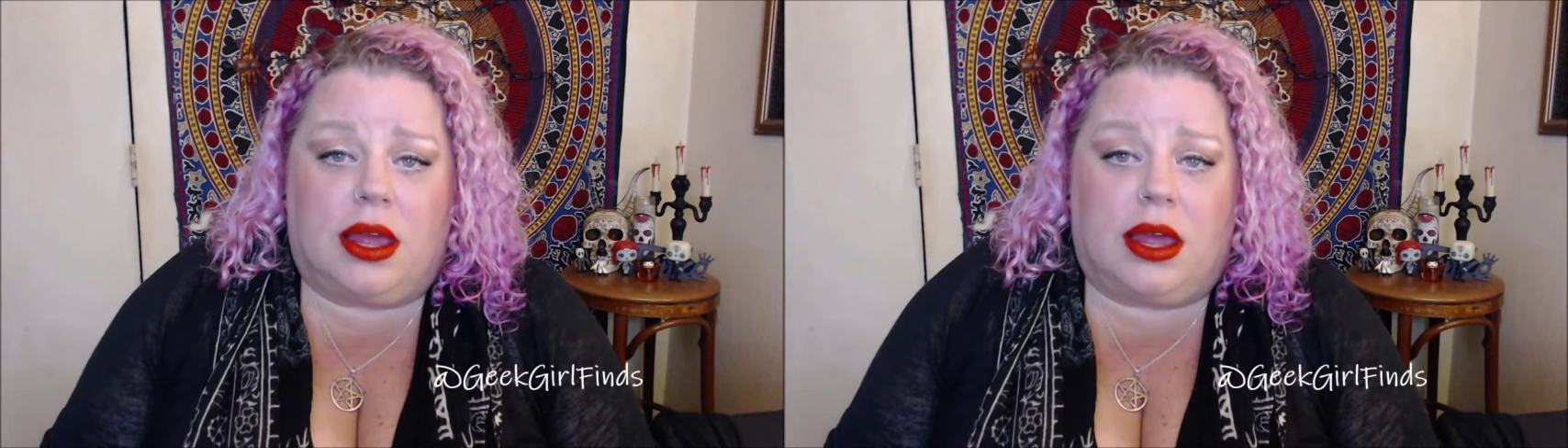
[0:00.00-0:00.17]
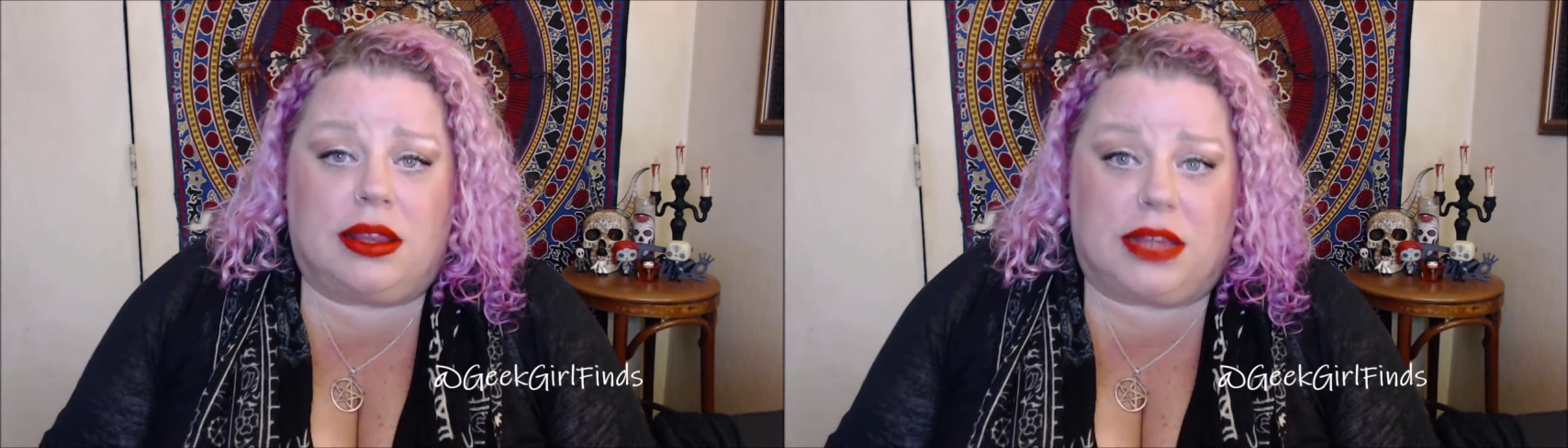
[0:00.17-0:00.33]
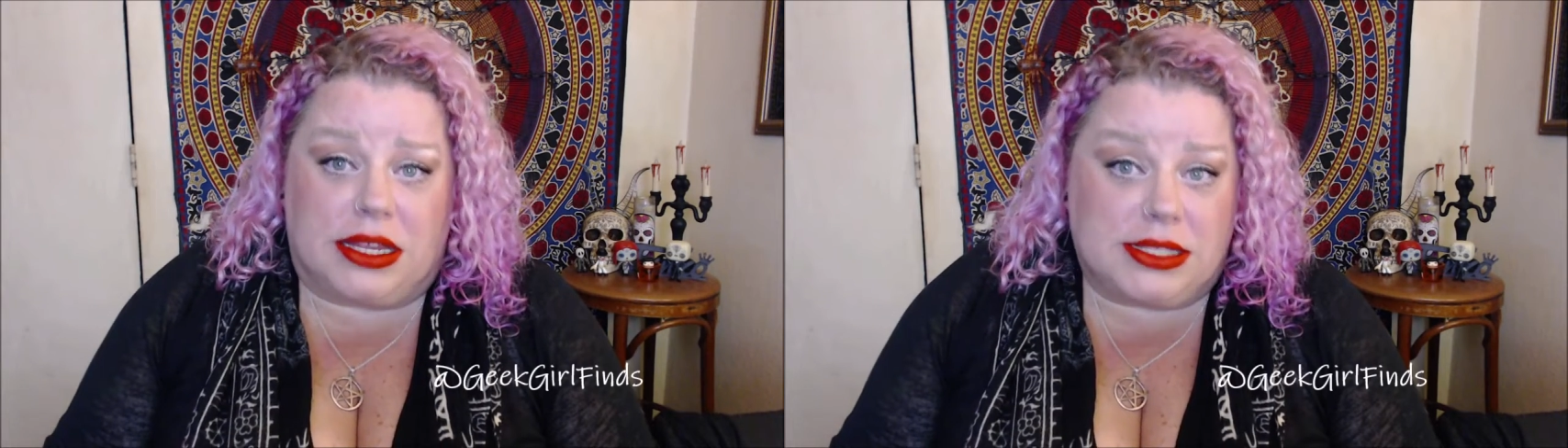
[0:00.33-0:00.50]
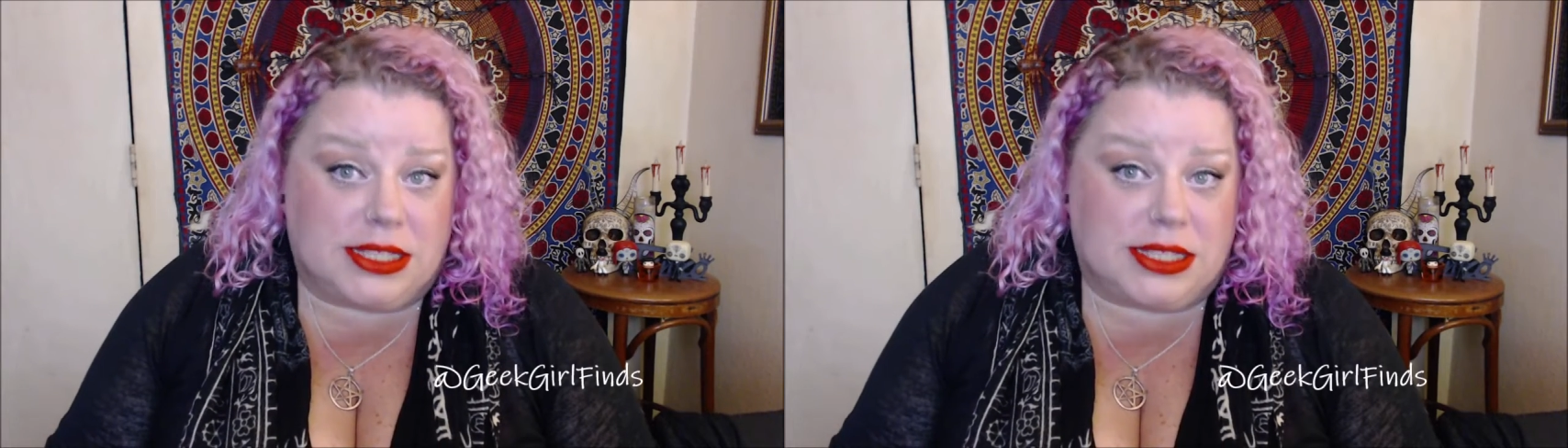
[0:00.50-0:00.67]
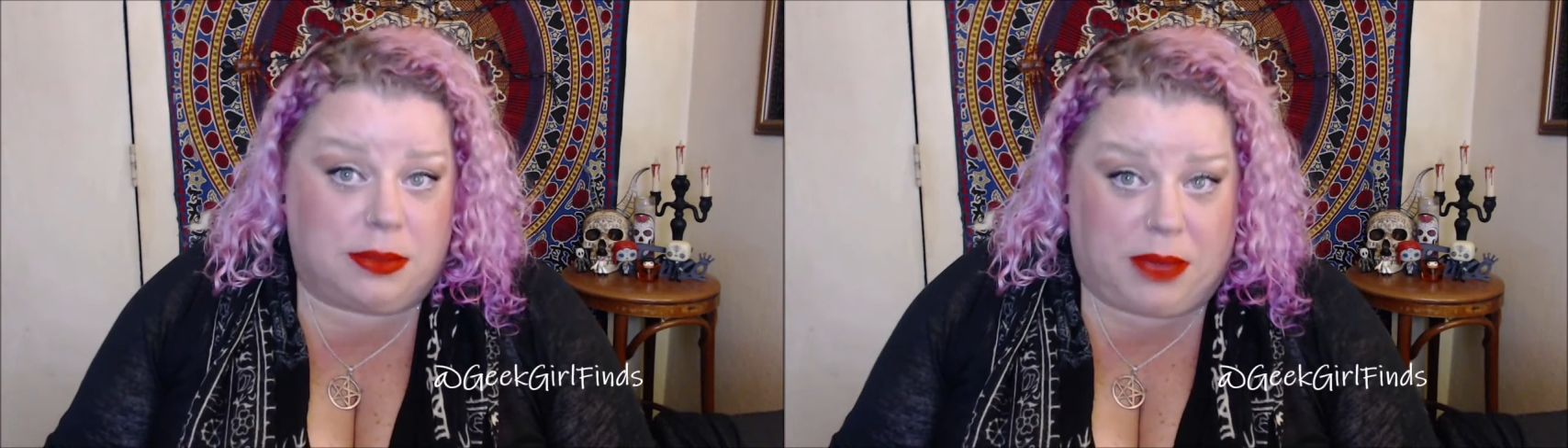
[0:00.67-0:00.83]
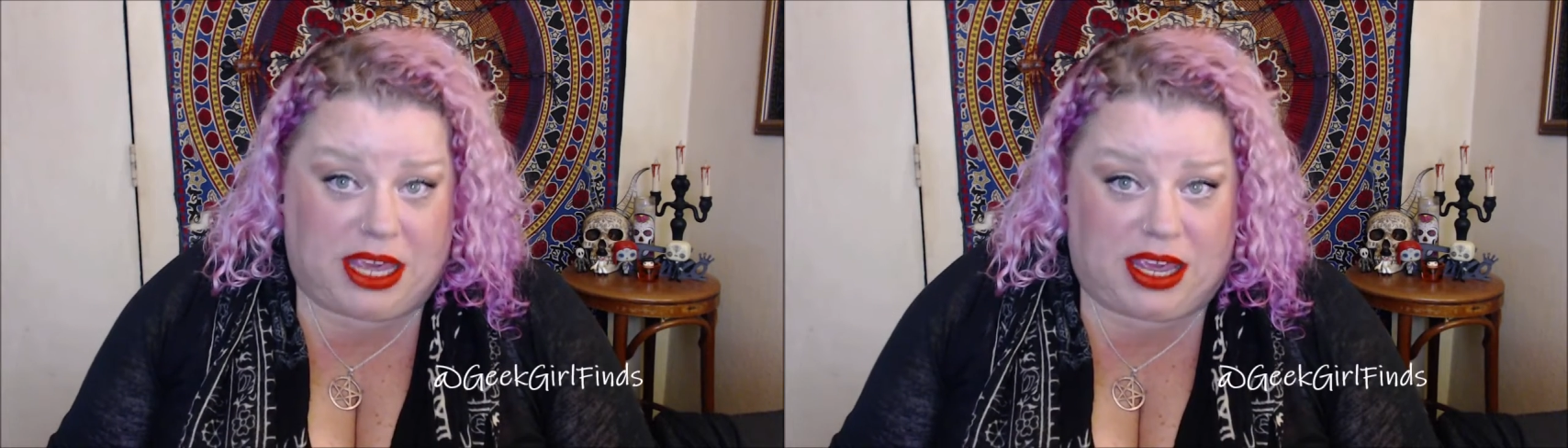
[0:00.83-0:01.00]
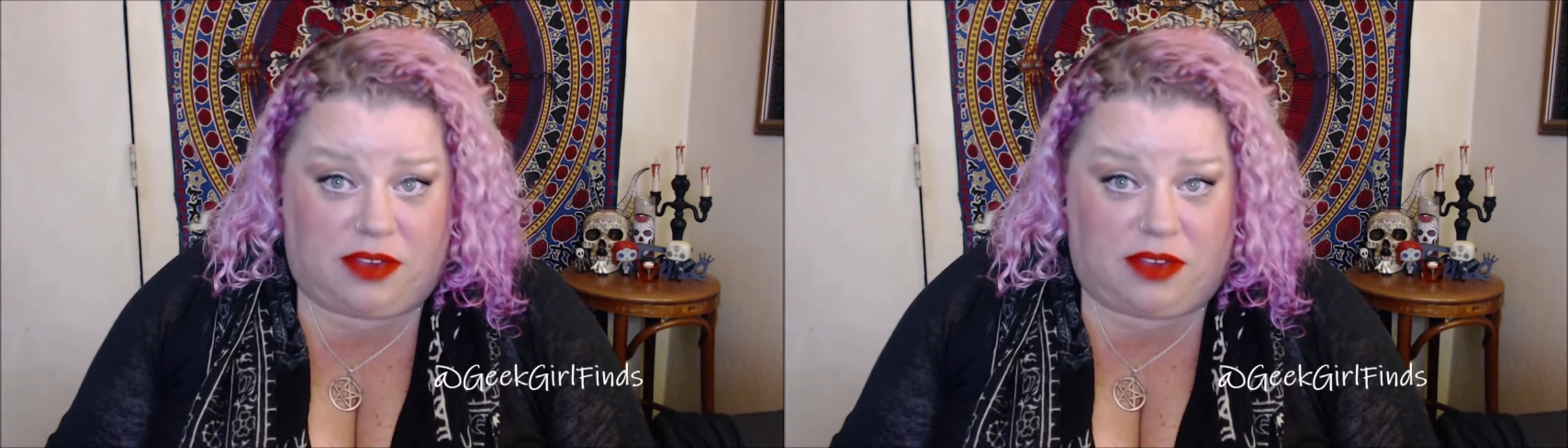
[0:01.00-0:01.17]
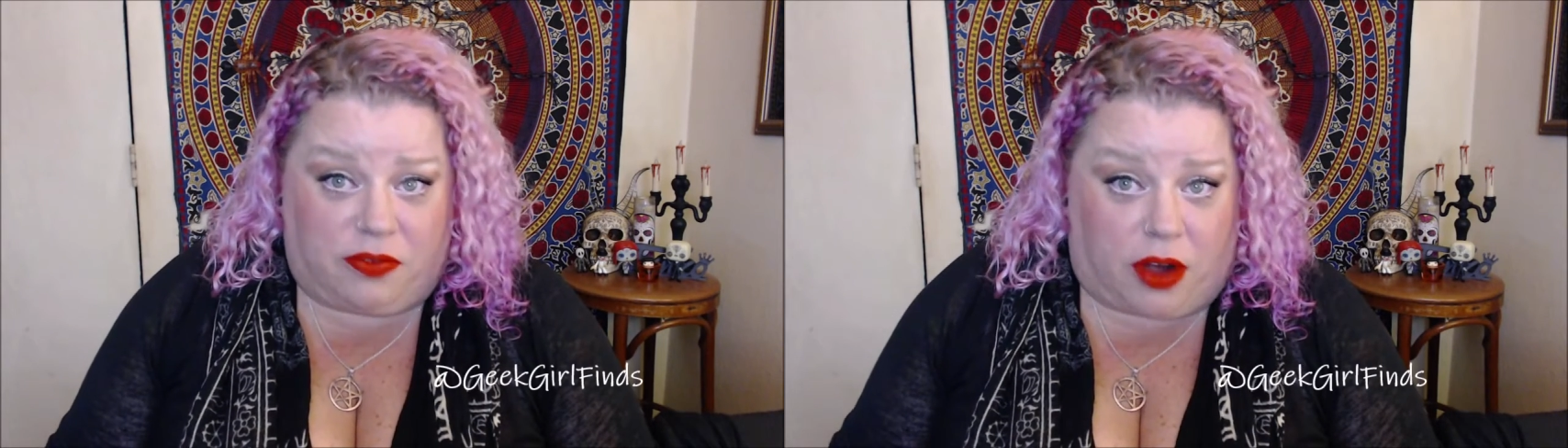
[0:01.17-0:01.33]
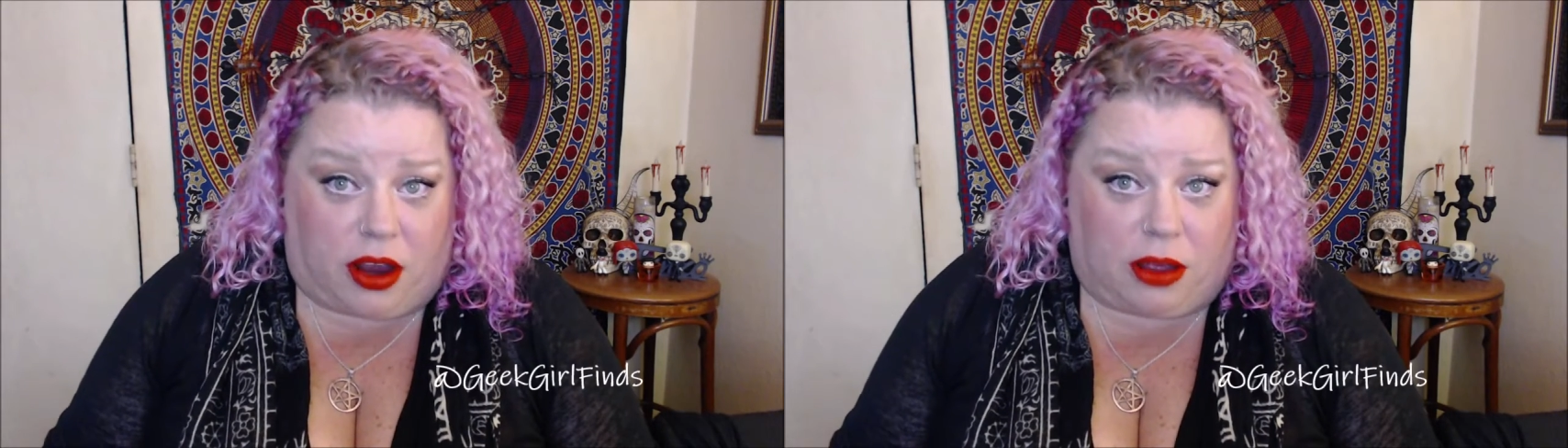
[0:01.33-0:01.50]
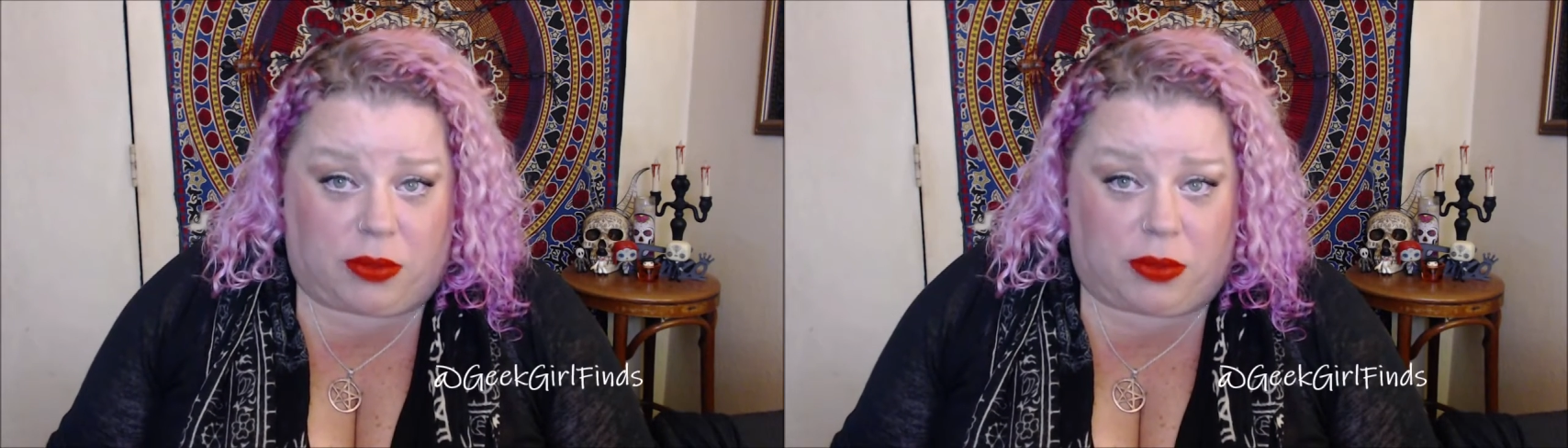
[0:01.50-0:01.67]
Lindsay B. from